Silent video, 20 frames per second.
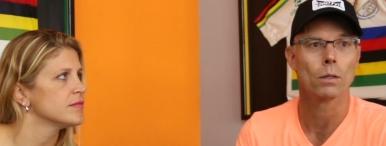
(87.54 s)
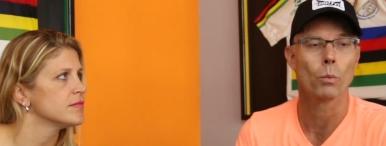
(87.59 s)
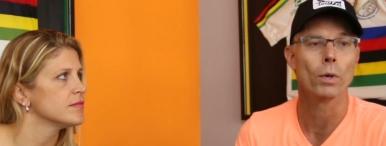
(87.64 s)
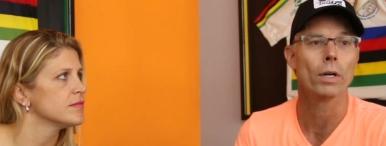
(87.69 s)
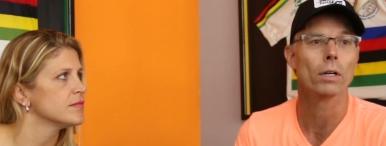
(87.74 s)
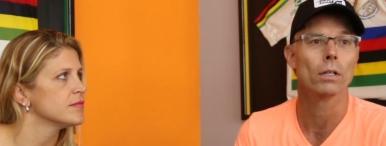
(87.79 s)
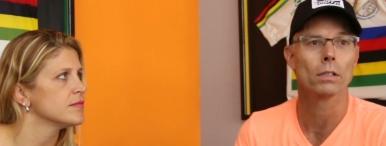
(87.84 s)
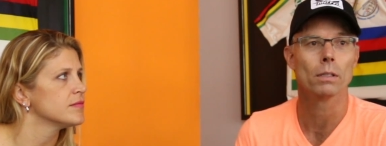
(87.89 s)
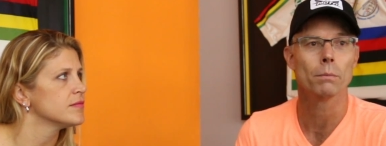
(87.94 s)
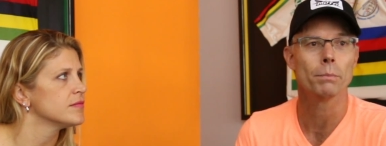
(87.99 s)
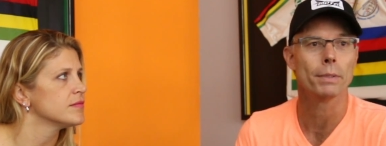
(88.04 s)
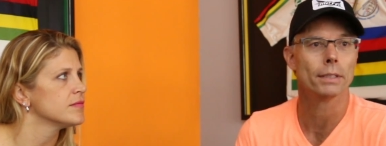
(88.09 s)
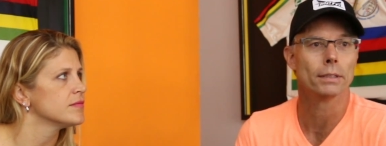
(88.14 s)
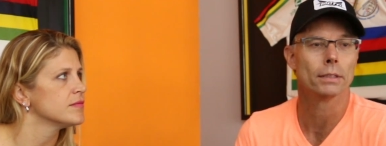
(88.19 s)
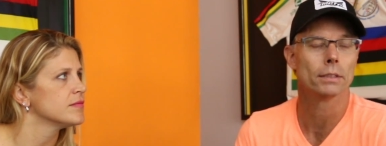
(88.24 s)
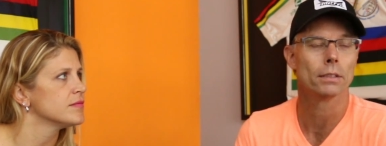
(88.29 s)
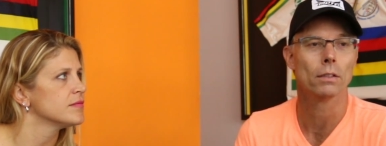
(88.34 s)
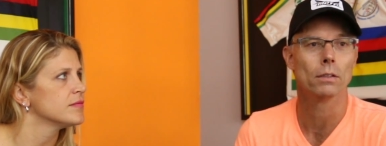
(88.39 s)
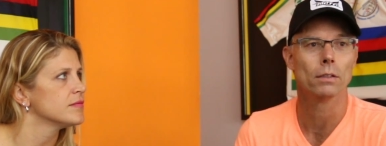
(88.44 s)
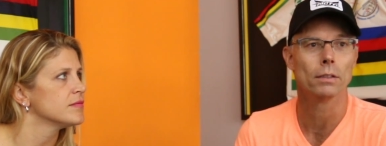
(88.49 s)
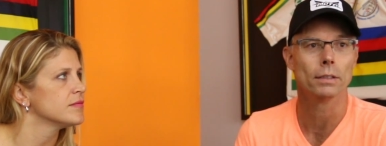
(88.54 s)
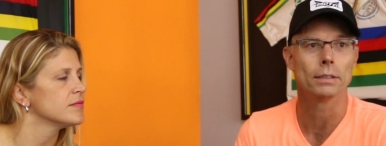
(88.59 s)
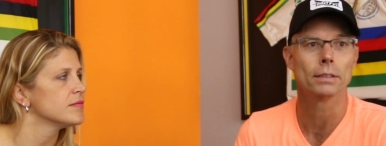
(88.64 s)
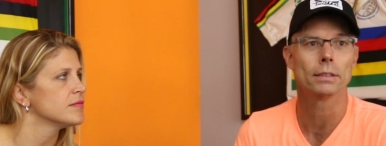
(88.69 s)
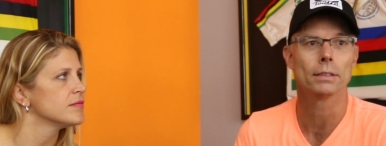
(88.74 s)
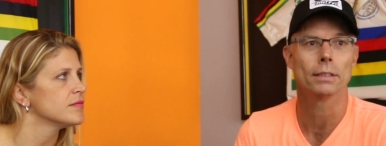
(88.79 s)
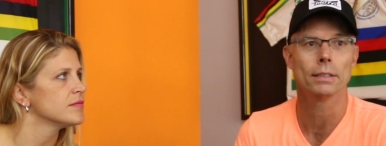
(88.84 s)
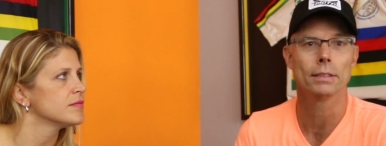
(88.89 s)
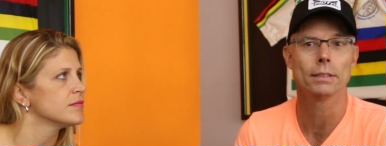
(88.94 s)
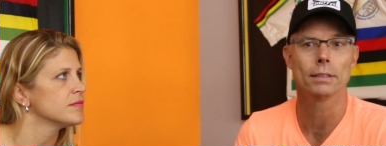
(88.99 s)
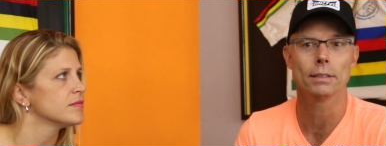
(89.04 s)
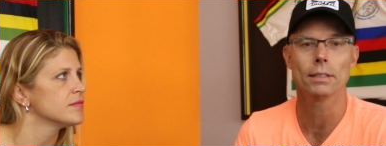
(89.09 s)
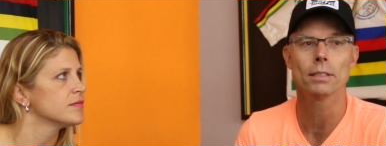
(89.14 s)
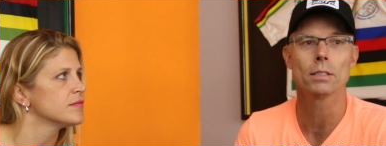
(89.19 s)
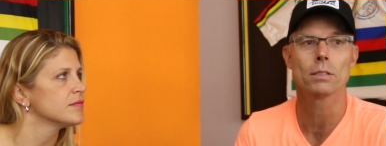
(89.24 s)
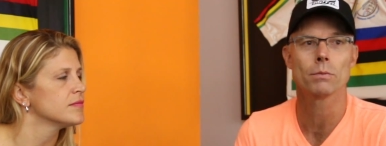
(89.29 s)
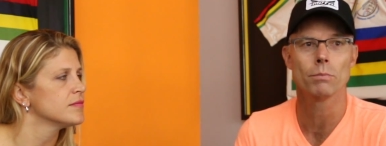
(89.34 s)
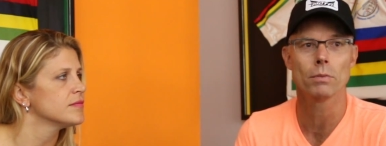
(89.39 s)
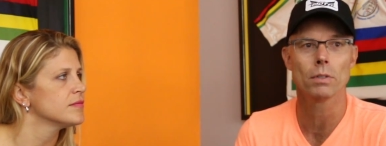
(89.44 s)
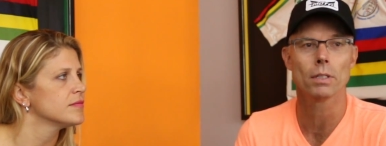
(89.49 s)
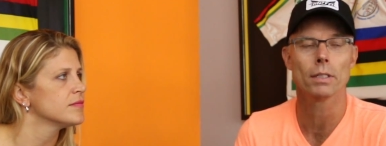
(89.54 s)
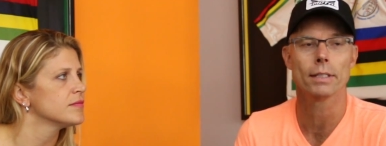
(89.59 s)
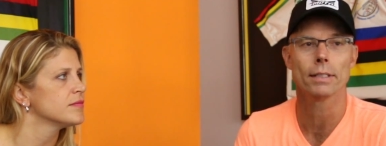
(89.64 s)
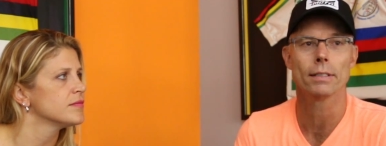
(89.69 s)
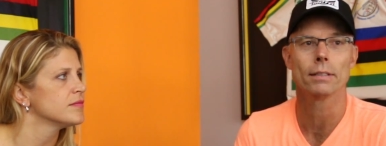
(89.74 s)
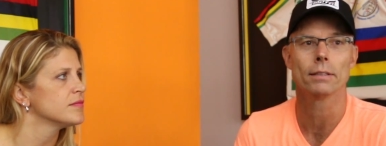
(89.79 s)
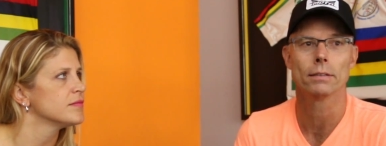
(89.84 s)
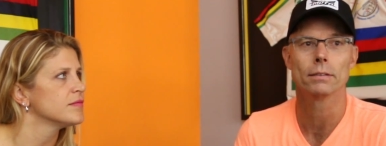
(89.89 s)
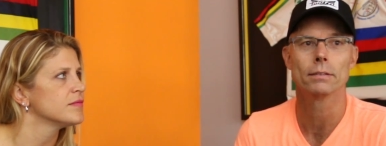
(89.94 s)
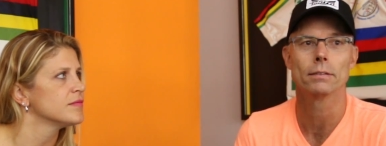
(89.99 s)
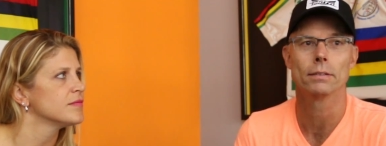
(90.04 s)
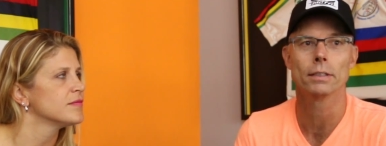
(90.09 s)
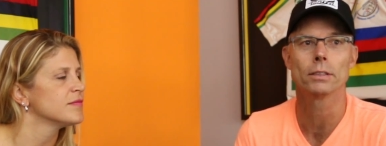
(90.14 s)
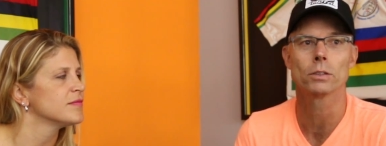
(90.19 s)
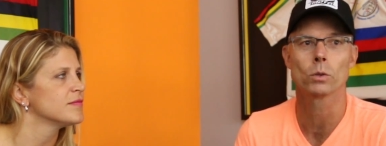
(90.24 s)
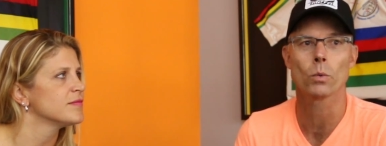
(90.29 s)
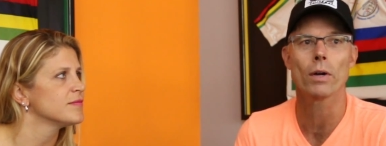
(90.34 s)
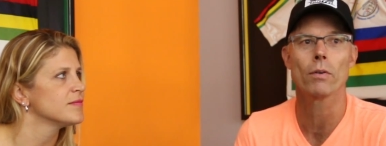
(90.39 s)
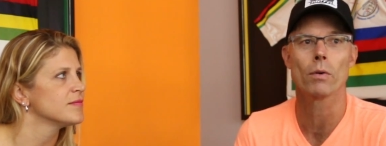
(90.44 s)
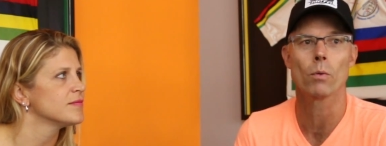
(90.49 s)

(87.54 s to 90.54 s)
Speaker 1: Winter Olympians. So it's really quite